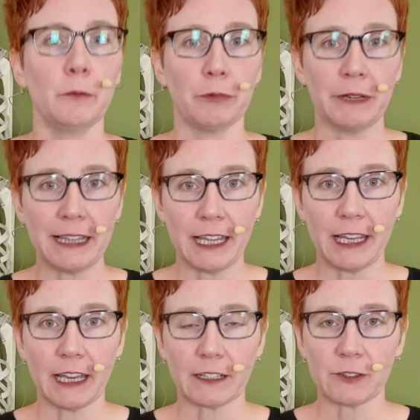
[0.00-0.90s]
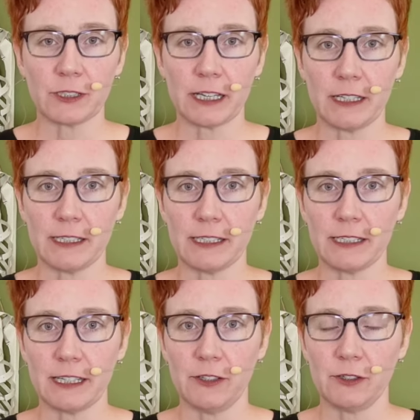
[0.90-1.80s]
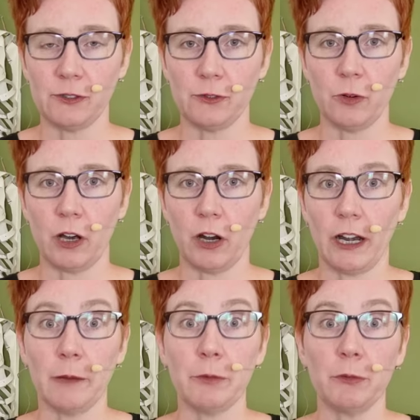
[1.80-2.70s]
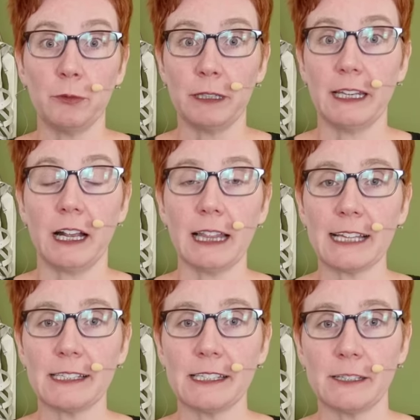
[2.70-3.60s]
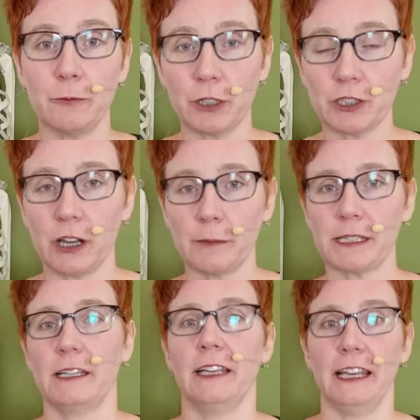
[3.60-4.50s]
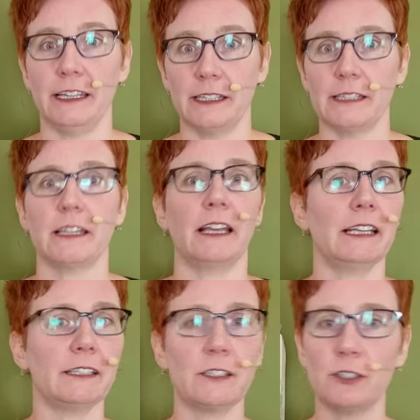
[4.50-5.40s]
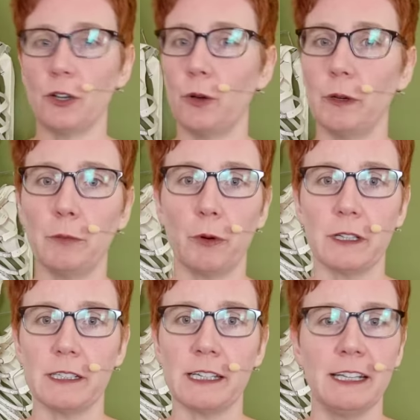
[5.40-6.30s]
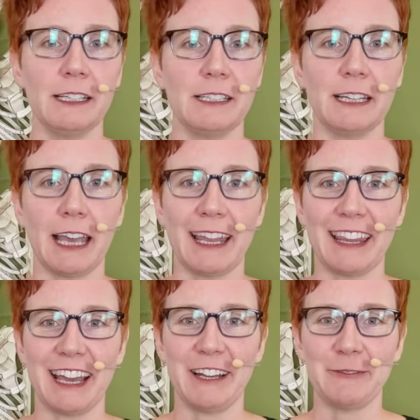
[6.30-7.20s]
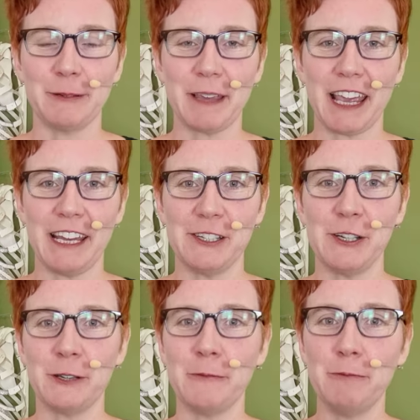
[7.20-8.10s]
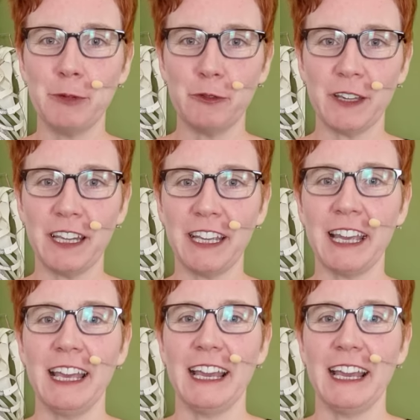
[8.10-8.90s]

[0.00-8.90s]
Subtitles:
breathing exercises into our hypermobility classes and workshops is that it's so important to get that rib cage moving,